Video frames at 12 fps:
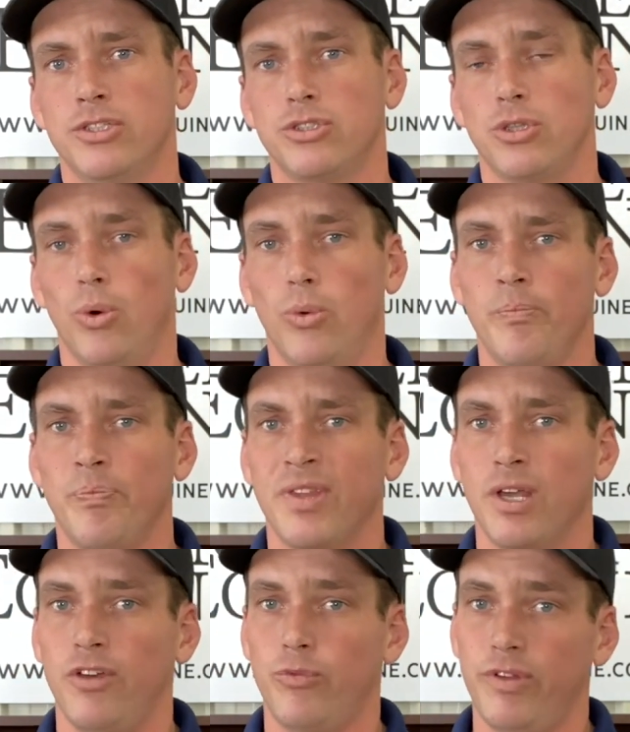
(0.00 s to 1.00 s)
So
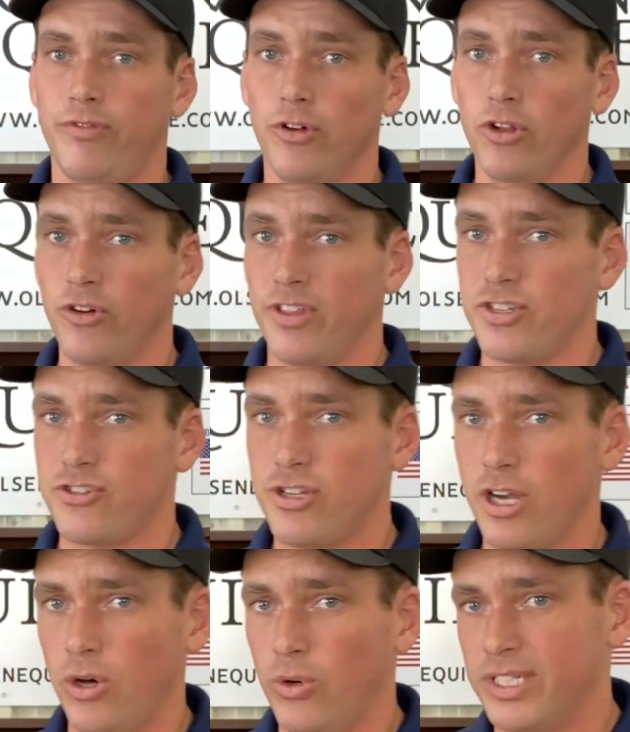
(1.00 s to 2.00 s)
if we fuller this
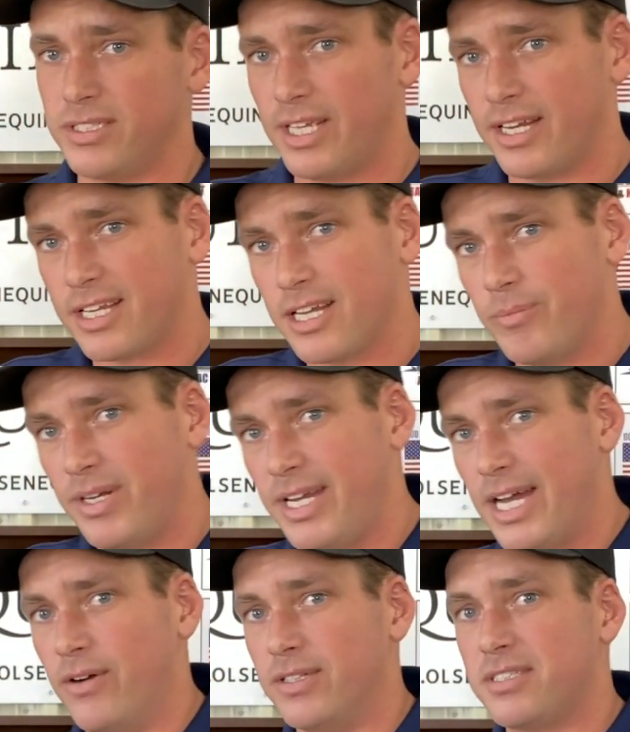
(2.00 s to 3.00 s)
toe, instead of coming
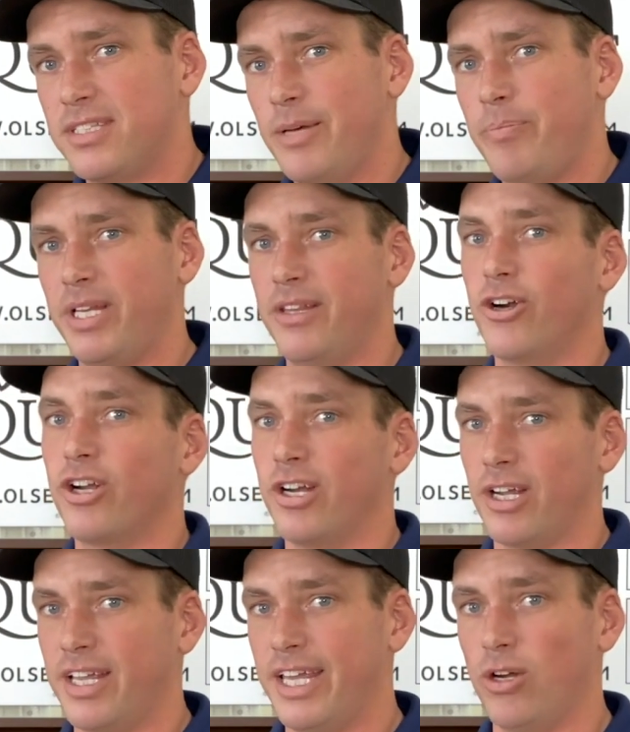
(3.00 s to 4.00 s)
down and slipping, they're going
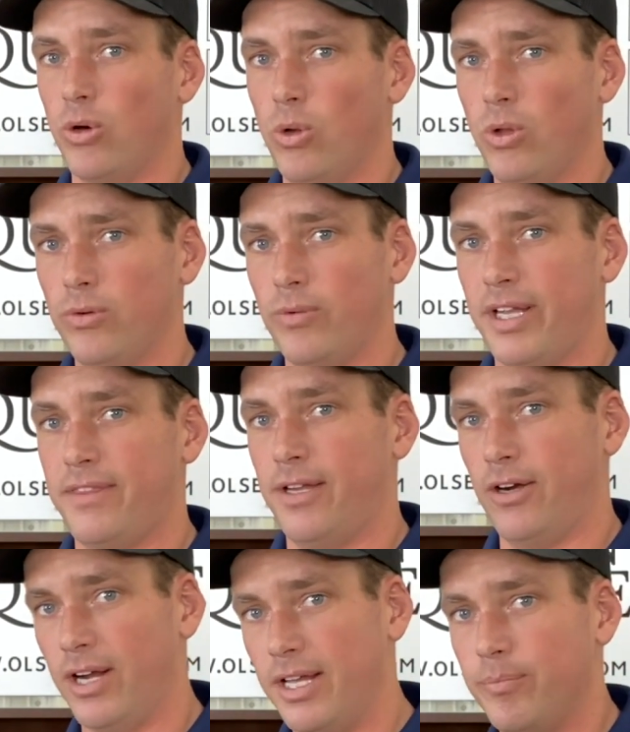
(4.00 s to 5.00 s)
to get a halt right
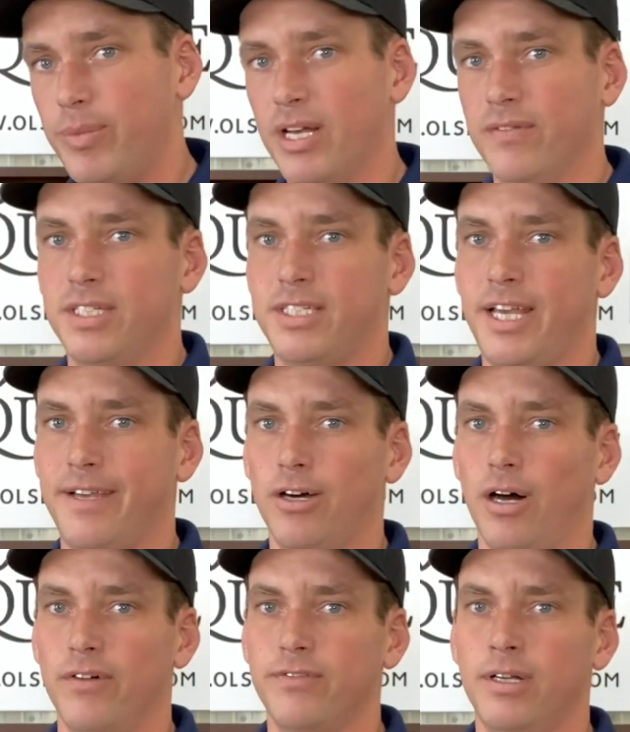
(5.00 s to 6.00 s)
there and be able to take
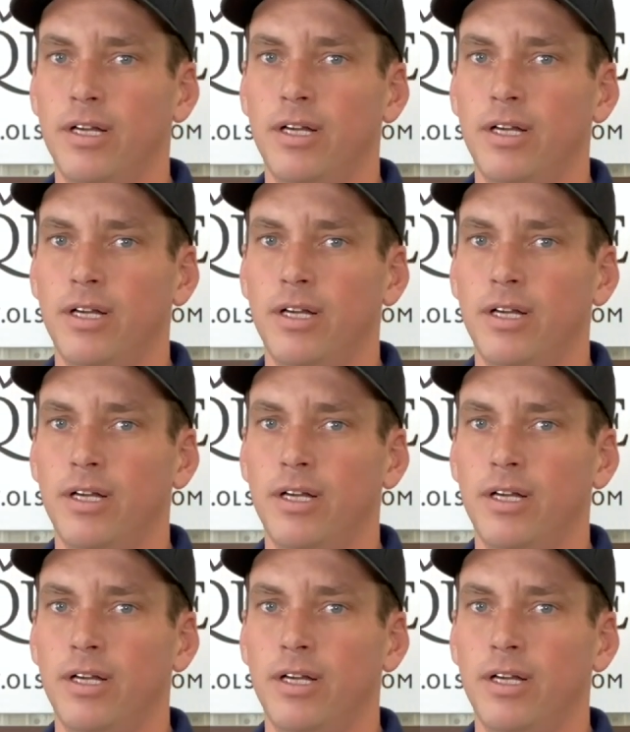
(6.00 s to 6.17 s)
off.